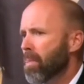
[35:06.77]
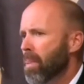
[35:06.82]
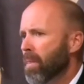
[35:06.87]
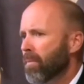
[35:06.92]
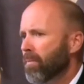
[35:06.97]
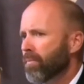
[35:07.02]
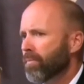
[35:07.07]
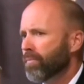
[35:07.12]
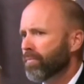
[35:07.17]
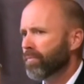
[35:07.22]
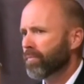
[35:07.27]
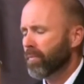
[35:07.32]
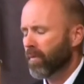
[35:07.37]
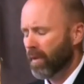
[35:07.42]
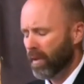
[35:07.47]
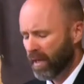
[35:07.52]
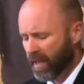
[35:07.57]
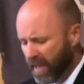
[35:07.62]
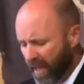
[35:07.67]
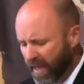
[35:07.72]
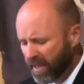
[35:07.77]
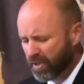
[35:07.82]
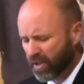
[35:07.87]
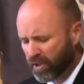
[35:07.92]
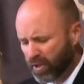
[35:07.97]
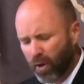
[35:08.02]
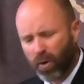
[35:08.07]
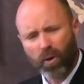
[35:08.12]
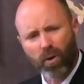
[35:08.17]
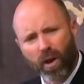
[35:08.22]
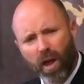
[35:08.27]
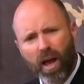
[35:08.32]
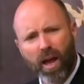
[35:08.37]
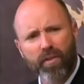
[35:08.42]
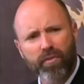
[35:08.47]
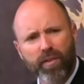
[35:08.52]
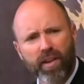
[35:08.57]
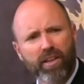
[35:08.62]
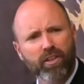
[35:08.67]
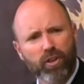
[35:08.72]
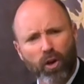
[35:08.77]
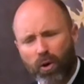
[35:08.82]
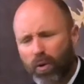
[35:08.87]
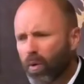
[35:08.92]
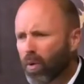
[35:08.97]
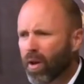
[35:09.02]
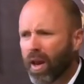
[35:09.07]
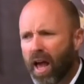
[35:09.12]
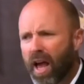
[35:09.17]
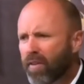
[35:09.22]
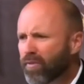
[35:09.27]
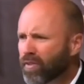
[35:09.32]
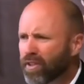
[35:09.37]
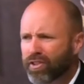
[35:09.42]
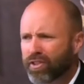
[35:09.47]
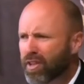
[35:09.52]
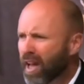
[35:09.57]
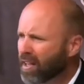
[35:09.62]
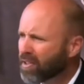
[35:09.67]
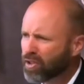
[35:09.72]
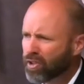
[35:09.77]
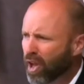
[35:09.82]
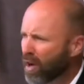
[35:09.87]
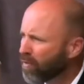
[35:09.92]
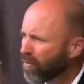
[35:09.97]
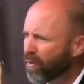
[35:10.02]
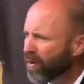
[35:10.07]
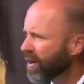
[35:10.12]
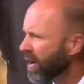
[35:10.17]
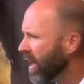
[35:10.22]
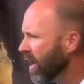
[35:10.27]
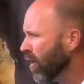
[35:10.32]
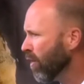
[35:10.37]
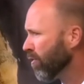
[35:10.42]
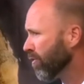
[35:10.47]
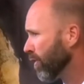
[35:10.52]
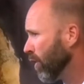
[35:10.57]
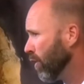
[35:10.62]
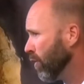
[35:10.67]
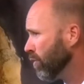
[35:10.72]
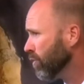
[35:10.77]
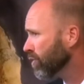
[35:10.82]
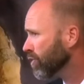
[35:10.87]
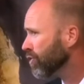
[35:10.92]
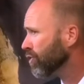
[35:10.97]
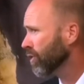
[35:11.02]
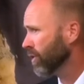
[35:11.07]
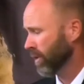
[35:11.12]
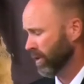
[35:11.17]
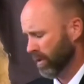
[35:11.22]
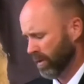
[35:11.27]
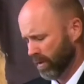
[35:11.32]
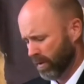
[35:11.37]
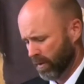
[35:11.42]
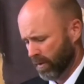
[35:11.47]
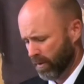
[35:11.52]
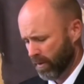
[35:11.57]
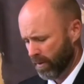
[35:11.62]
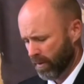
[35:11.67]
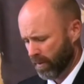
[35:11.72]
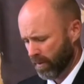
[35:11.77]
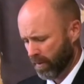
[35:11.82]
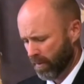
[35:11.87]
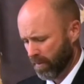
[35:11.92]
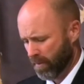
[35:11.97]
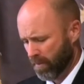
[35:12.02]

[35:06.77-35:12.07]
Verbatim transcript: Amen. He is eternal life. Eternal life does not suffer in hell, folks. Amen.